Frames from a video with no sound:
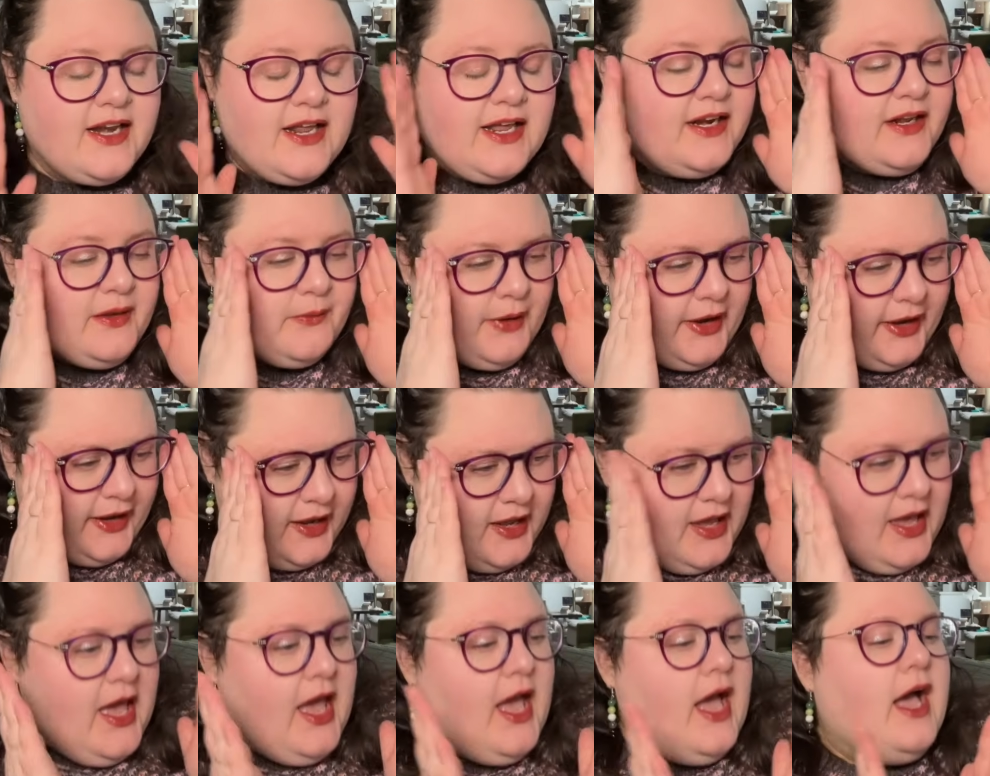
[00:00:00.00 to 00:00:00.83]
Anyway,
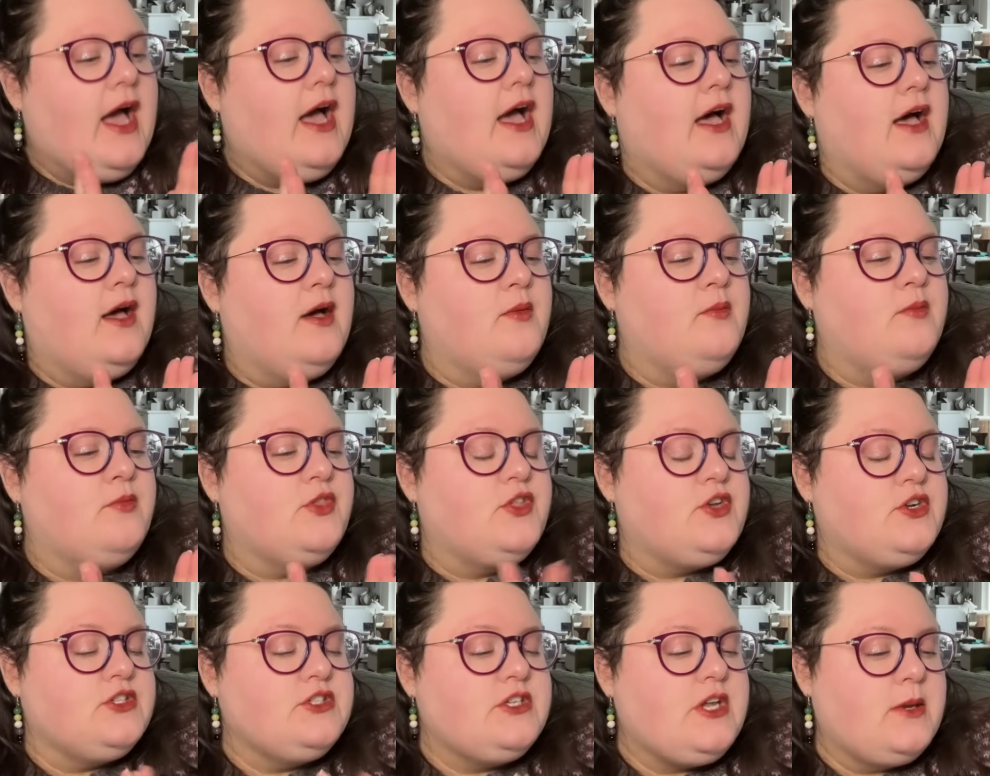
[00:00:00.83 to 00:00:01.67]
um,
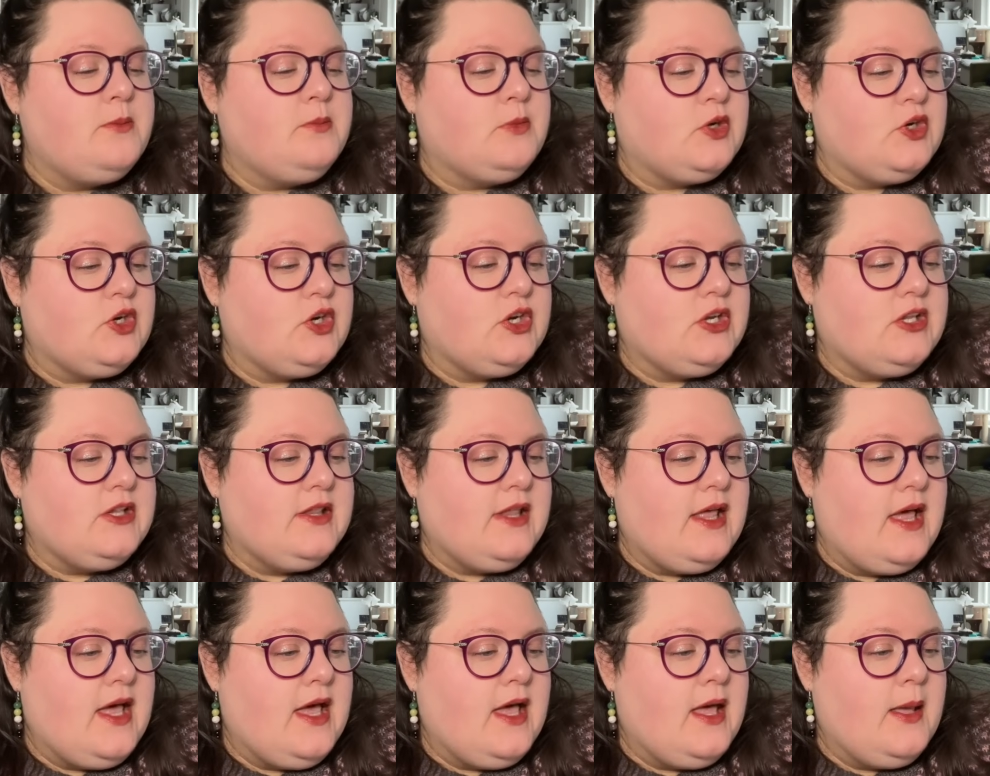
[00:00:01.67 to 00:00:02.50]
Thursday Murder
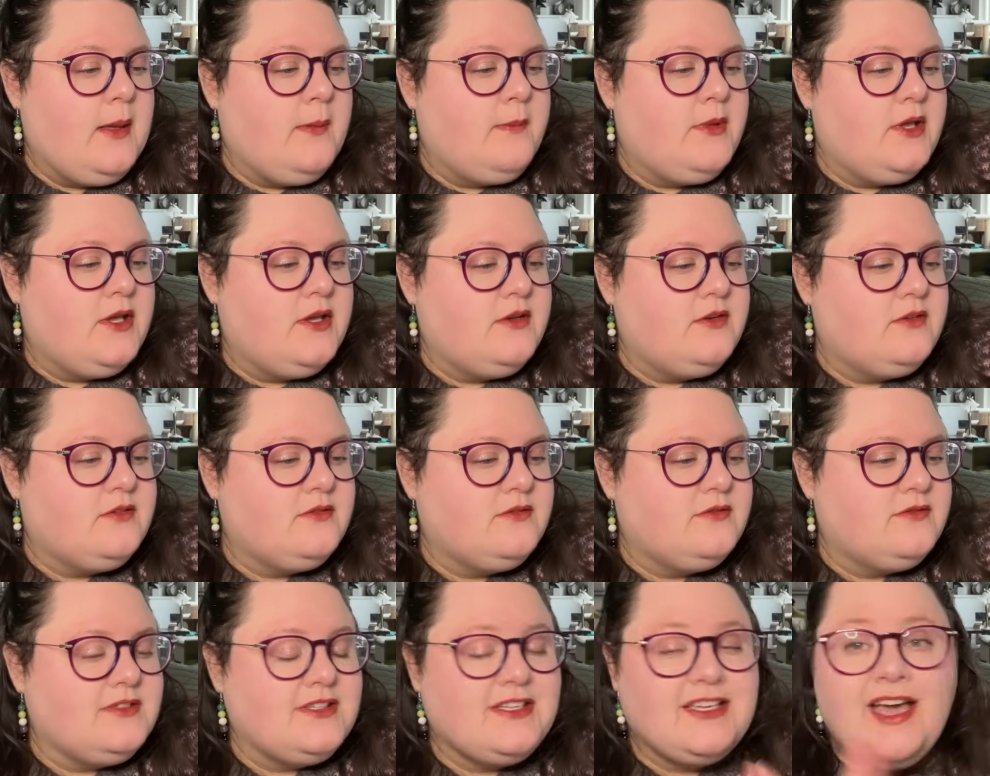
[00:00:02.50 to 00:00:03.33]
Club,
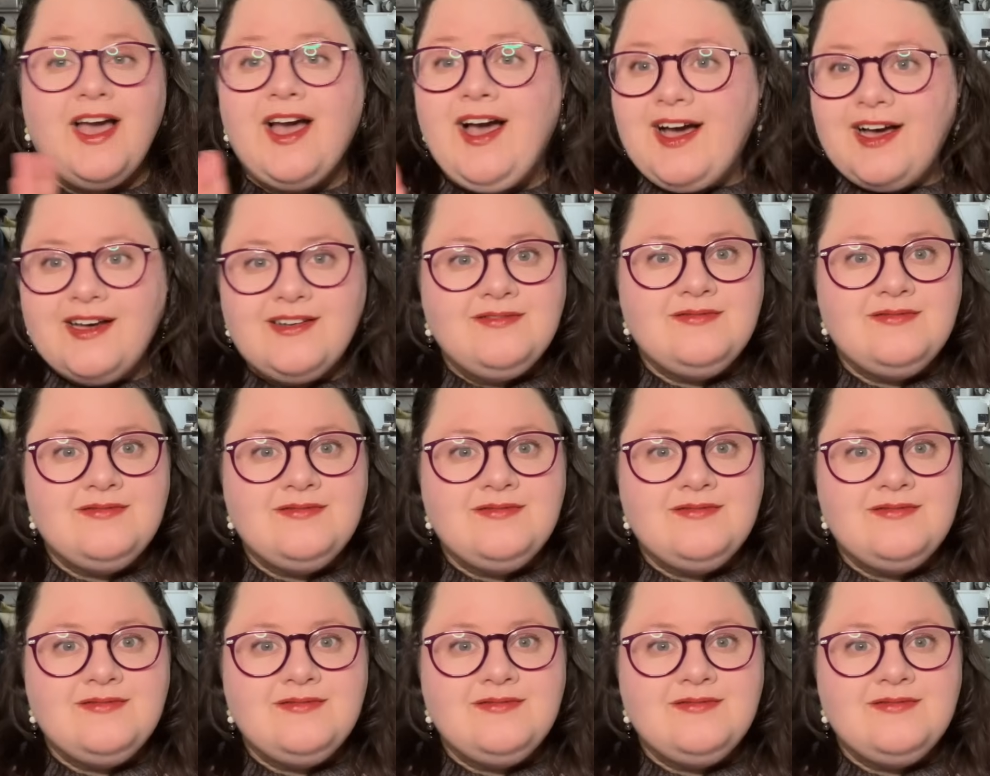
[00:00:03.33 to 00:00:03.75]
yeah.